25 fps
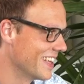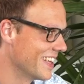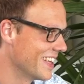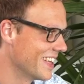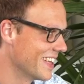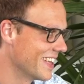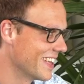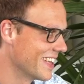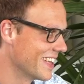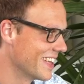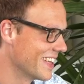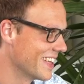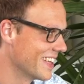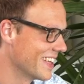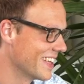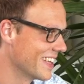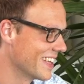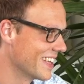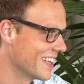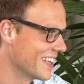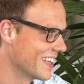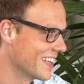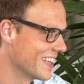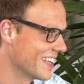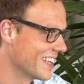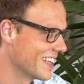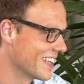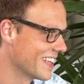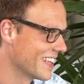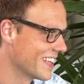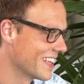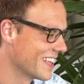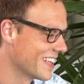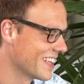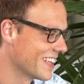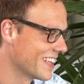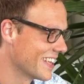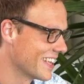
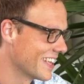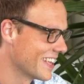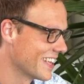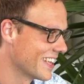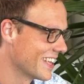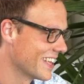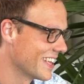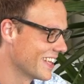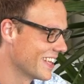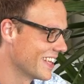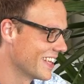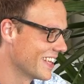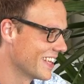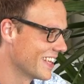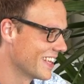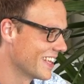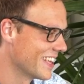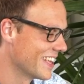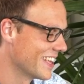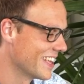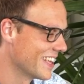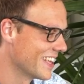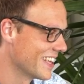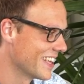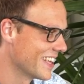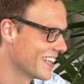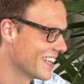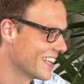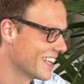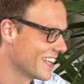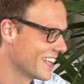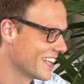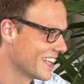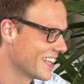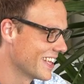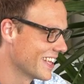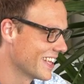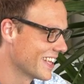
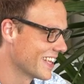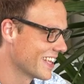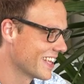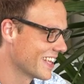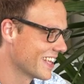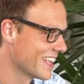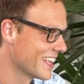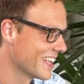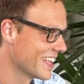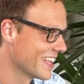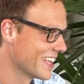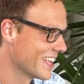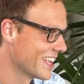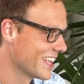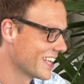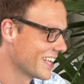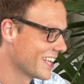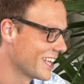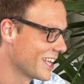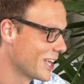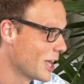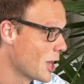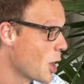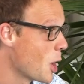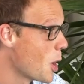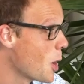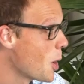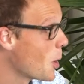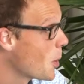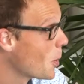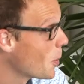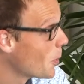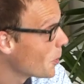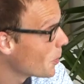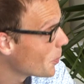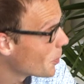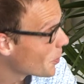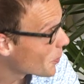
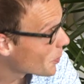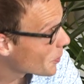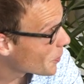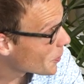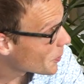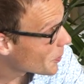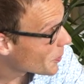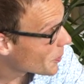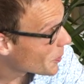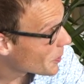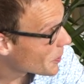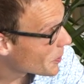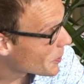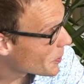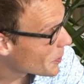(not speaking)